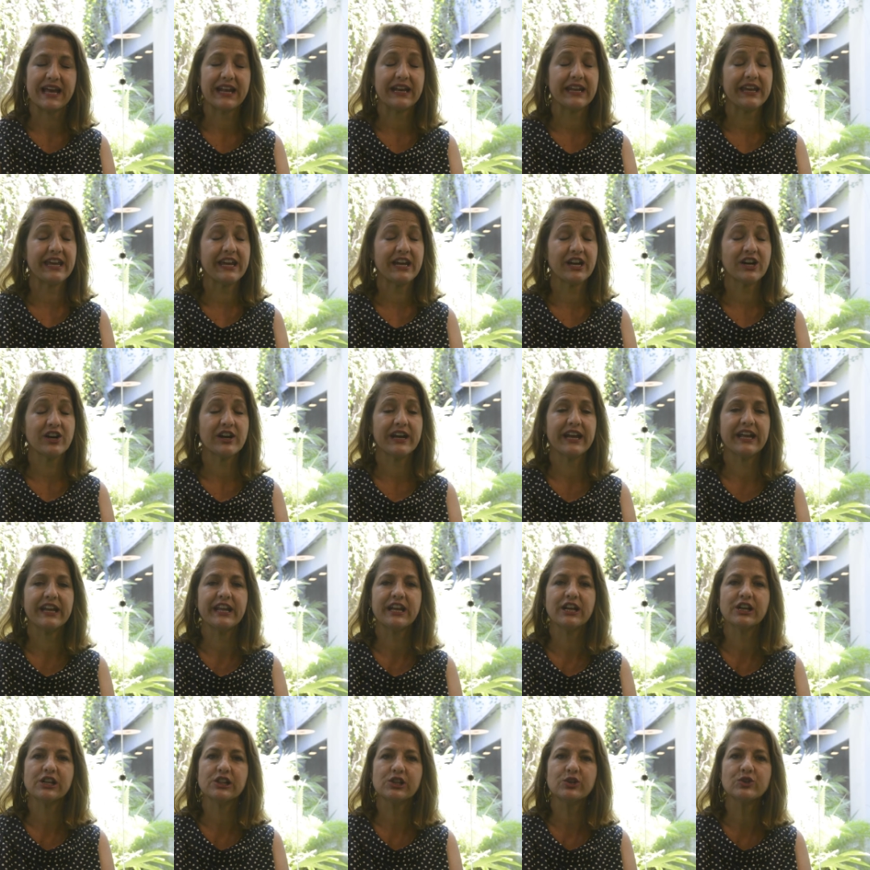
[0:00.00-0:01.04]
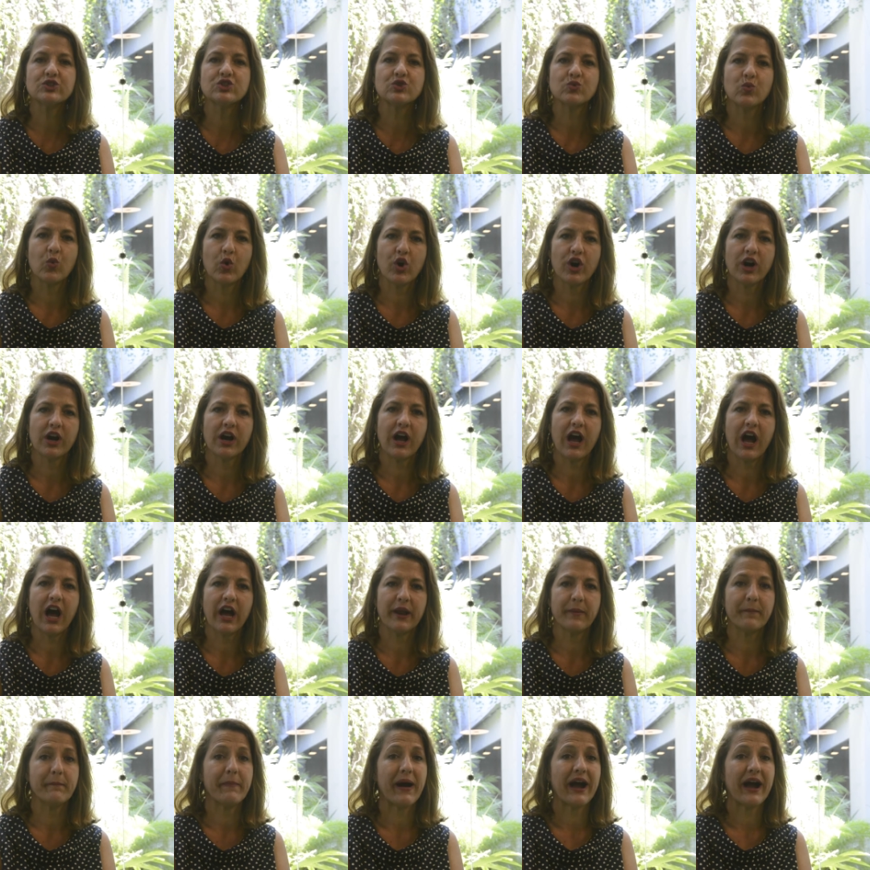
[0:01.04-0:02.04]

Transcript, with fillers: and here it includes work on